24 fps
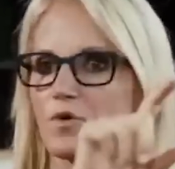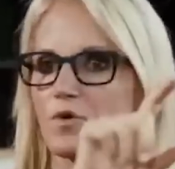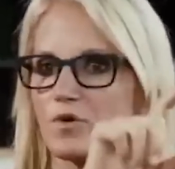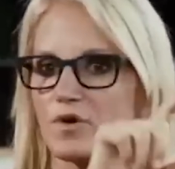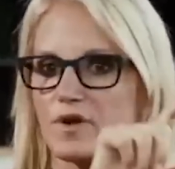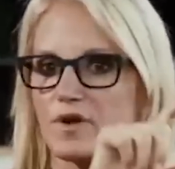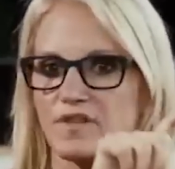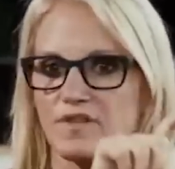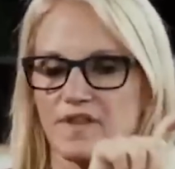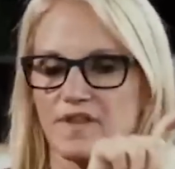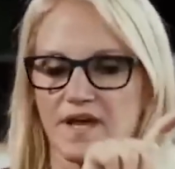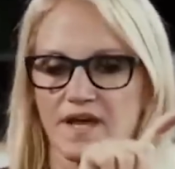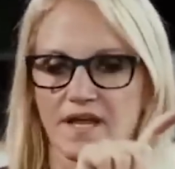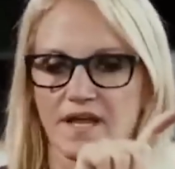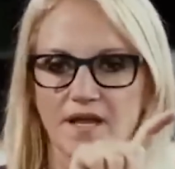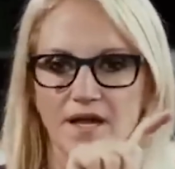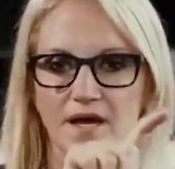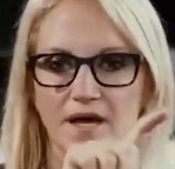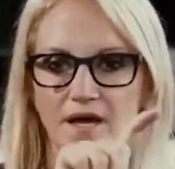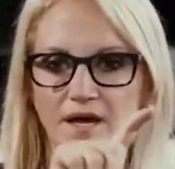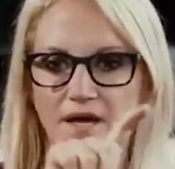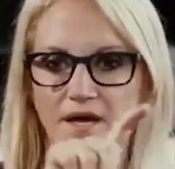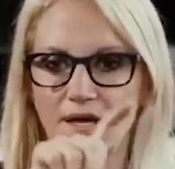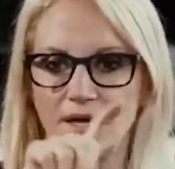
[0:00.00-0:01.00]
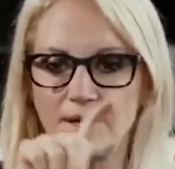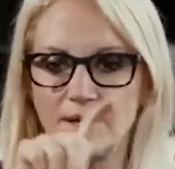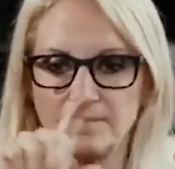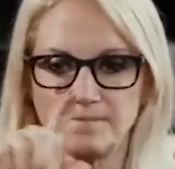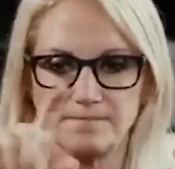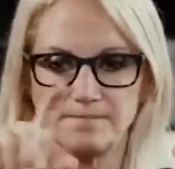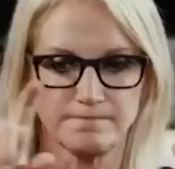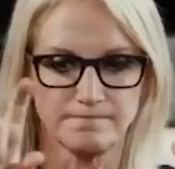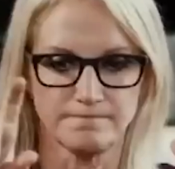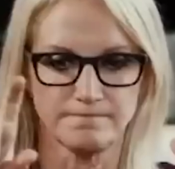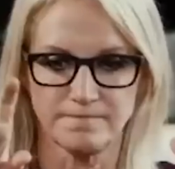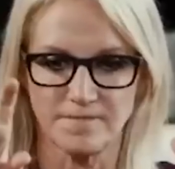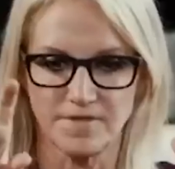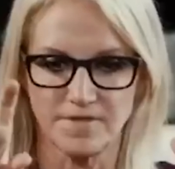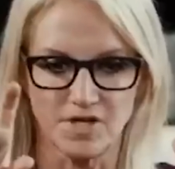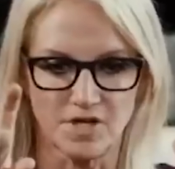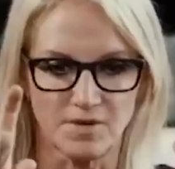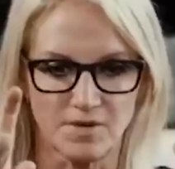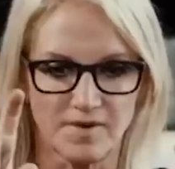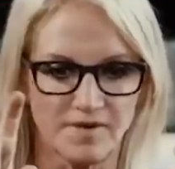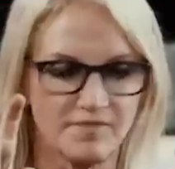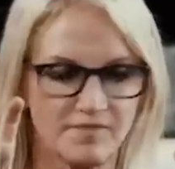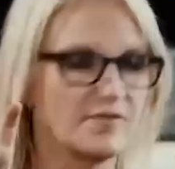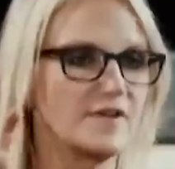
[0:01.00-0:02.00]
I worry that
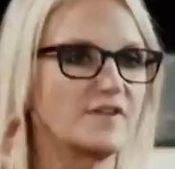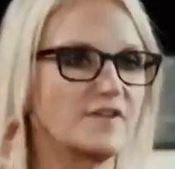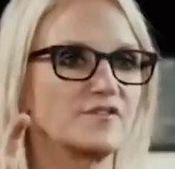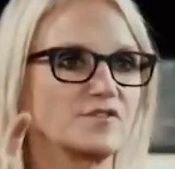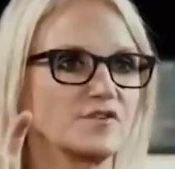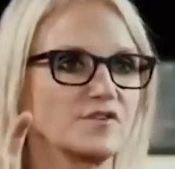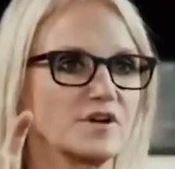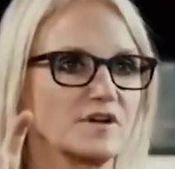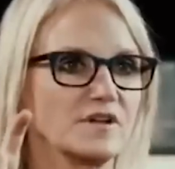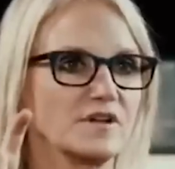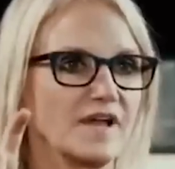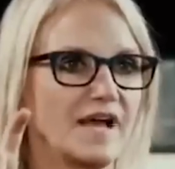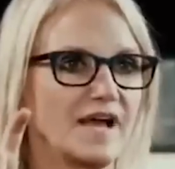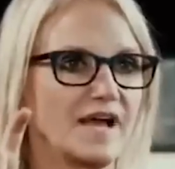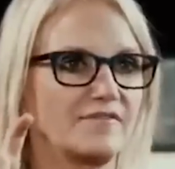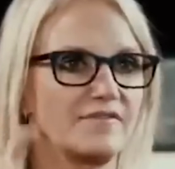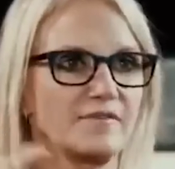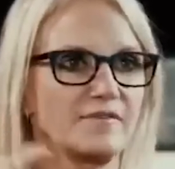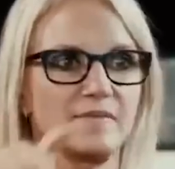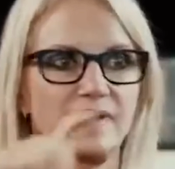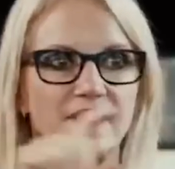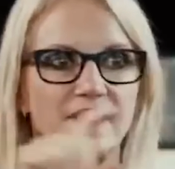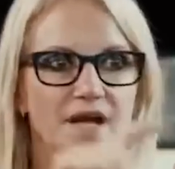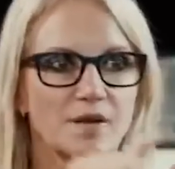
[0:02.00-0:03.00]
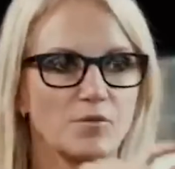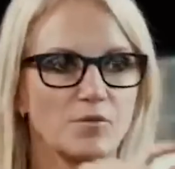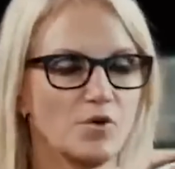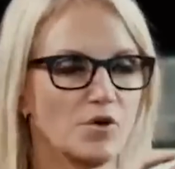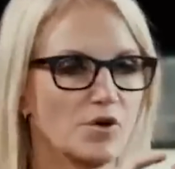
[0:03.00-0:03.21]
you know, my friends are going to laugh at me.